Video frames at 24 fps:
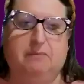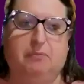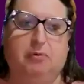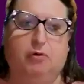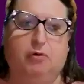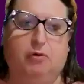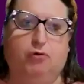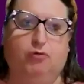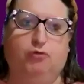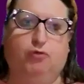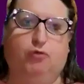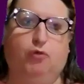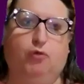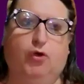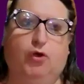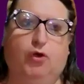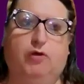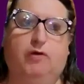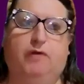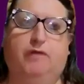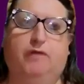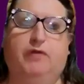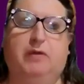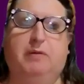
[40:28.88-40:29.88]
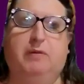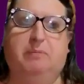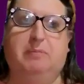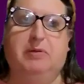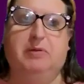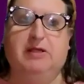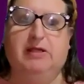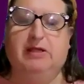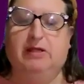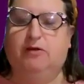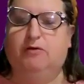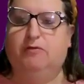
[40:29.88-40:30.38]
important work of the
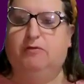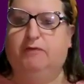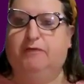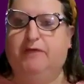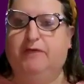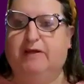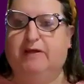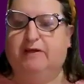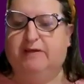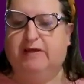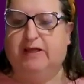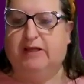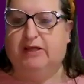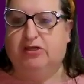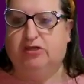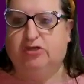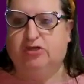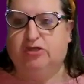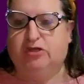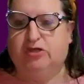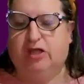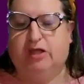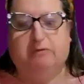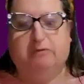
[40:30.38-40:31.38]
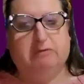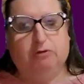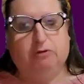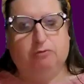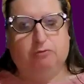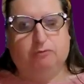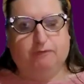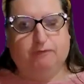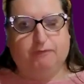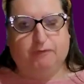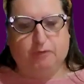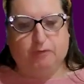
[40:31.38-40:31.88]
Pinnacle Foundation, and we
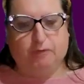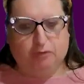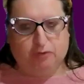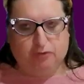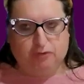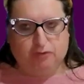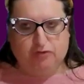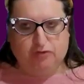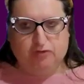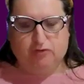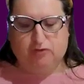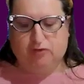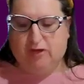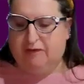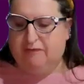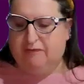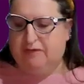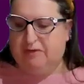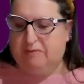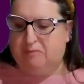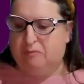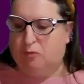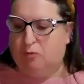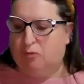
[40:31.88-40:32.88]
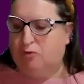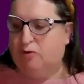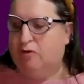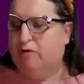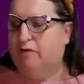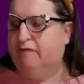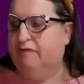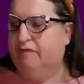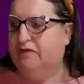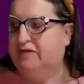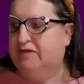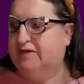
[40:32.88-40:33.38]
look forward to having more
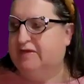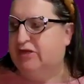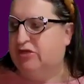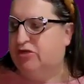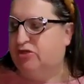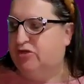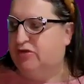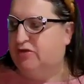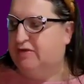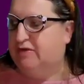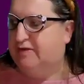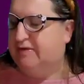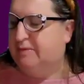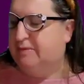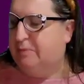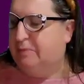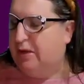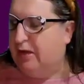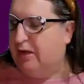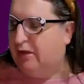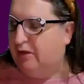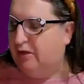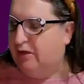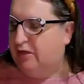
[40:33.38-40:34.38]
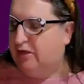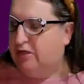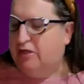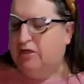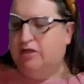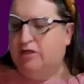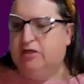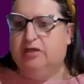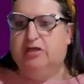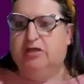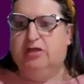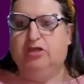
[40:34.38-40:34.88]
conversations about,
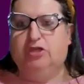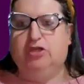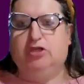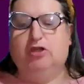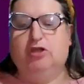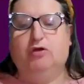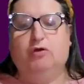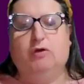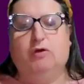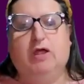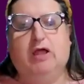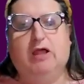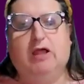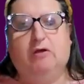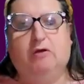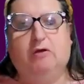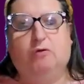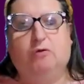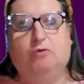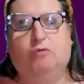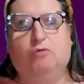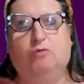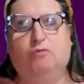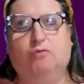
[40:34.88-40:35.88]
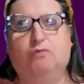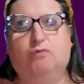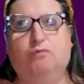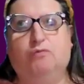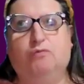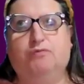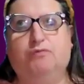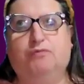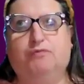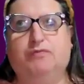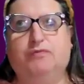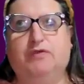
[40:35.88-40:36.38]
how
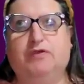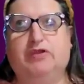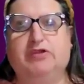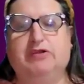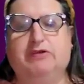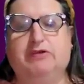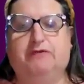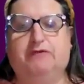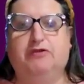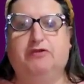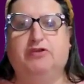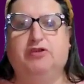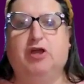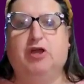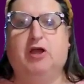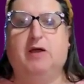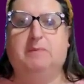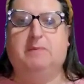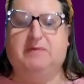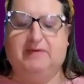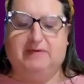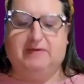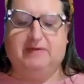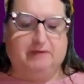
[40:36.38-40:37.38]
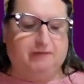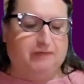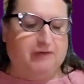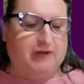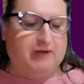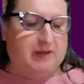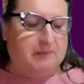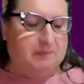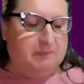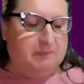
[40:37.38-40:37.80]
the different types of